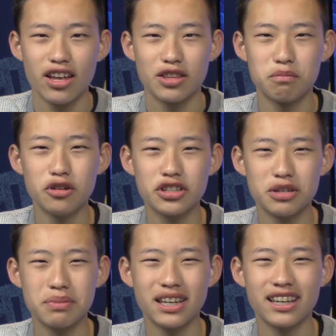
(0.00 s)
The points are
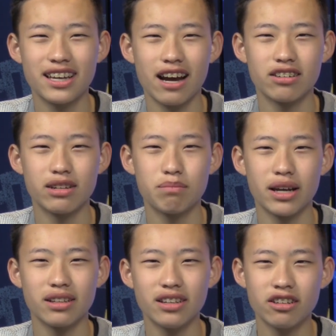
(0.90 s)
being counted by
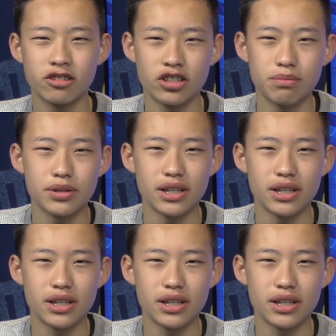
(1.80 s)
the leadership